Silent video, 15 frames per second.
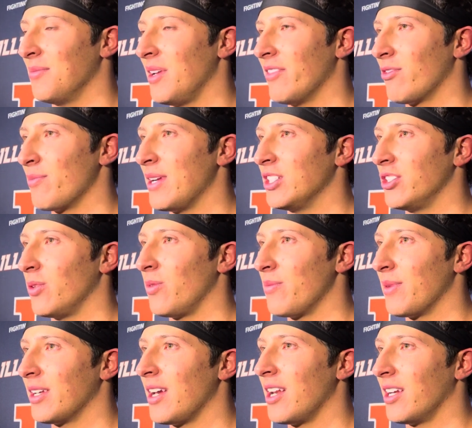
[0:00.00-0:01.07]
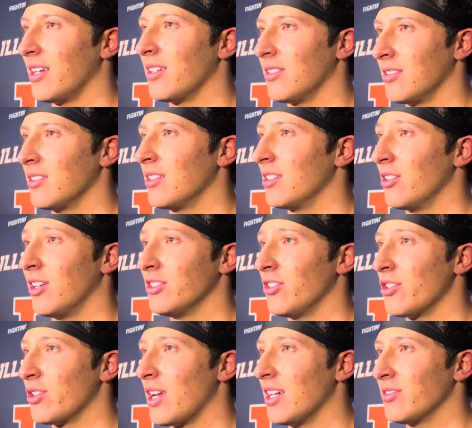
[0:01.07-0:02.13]
information that we've been getting. And, you know, that's all
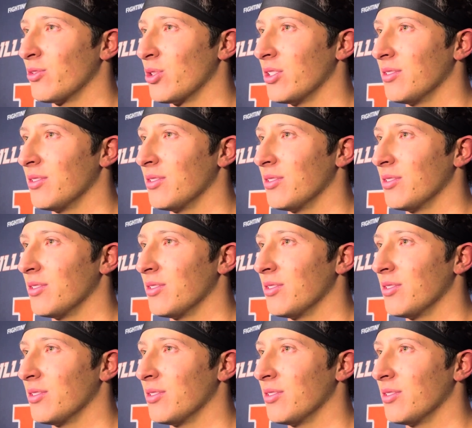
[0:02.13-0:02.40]
you could ask for.